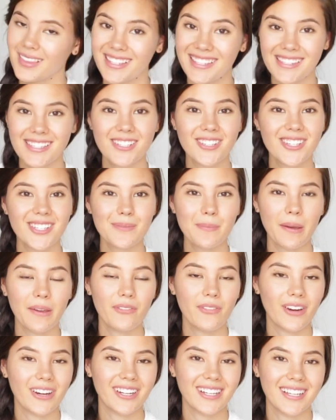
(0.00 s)
These are just by
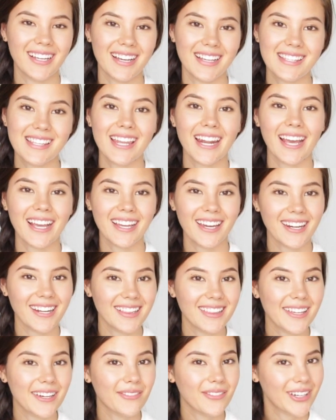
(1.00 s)
Farron & Gus, and I gotta
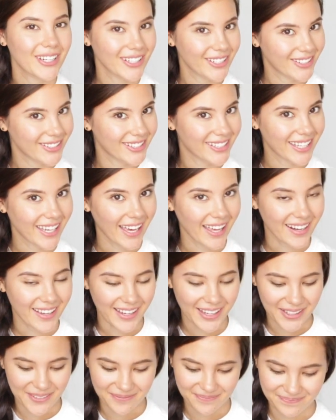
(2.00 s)
love a good
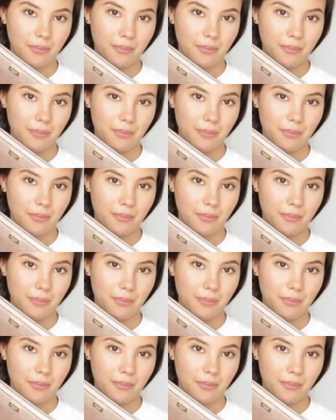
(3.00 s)
cat eye.